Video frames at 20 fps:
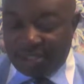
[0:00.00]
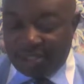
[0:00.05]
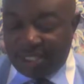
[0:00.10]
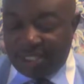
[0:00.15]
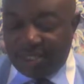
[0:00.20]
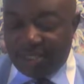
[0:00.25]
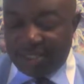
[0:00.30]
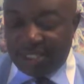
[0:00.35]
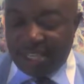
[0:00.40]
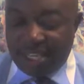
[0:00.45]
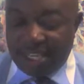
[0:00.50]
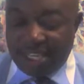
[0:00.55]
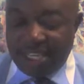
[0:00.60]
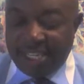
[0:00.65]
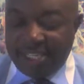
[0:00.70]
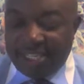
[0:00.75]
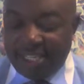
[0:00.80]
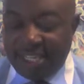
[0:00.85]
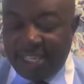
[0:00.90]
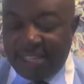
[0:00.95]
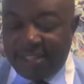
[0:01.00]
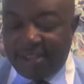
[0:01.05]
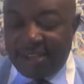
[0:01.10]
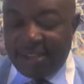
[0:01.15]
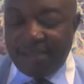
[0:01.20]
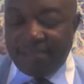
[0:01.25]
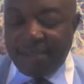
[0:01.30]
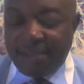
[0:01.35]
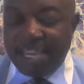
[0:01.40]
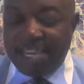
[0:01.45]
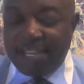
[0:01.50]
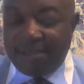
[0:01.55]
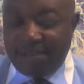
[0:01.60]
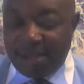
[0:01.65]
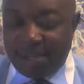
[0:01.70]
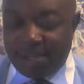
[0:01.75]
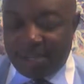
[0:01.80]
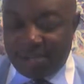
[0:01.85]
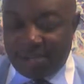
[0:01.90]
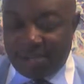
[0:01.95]
You know, he made
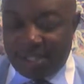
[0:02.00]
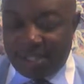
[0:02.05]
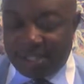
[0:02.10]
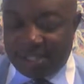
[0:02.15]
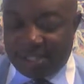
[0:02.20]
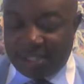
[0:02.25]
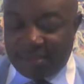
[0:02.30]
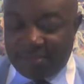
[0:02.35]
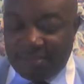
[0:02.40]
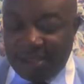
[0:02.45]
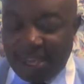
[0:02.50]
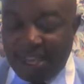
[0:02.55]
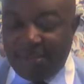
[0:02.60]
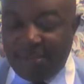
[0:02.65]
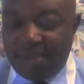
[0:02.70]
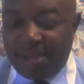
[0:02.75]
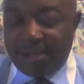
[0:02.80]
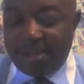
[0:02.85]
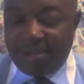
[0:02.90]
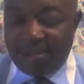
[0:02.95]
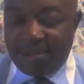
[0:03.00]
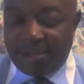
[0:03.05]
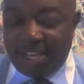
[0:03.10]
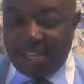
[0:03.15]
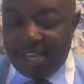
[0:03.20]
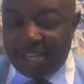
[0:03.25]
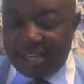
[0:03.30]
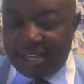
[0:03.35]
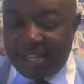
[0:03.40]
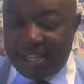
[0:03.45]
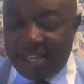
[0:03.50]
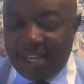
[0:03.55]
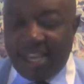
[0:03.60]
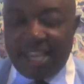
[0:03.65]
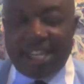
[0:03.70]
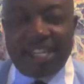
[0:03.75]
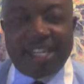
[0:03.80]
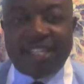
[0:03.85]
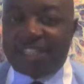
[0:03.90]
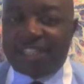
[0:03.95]
me do this and made me do that,
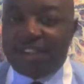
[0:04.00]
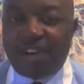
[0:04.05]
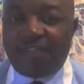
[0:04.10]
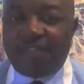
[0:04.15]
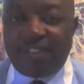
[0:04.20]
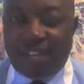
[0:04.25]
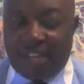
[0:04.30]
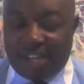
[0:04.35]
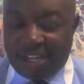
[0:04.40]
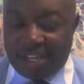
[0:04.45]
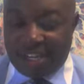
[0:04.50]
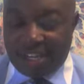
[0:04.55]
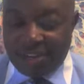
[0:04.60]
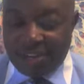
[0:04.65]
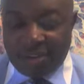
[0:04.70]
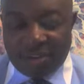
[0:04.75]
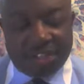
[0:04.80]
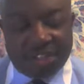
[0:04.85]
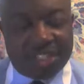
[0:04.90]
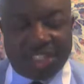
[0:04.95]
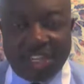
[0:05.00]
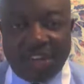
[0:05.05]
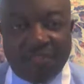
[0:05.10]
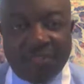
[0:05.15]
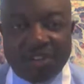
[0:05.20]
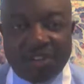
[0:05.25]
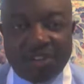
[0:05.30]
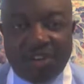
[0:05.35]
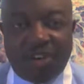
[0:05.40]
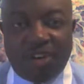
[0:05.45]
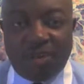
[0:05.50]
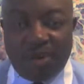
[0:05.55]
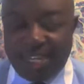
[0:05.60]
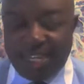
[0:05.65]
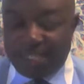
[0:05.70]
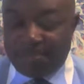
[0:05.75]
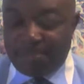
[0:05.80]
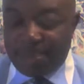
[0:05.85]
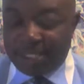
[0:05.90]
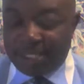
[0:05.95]
and it's tough out here. You know, the devil's
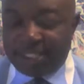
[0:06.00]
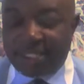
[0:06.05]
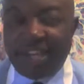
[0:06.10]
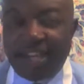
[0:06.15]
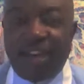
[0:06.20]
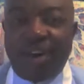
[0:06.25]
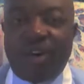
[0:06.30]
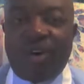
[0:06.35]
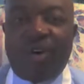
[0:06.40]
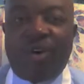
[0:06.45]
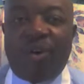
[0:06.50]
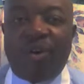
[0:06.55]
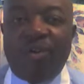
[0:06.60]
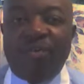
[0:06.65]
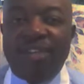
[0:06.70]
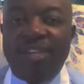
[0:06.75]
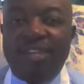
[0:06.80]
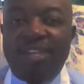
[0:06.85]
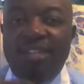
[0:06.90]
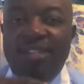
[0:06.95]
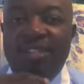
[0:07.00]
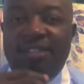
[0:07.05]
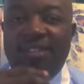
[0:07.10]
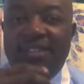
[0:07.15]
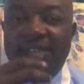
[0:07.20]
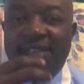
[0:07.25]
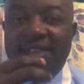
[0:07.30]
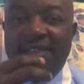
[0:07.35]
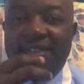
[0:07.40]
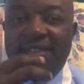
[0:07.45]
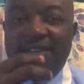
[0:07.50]
always busy. All these.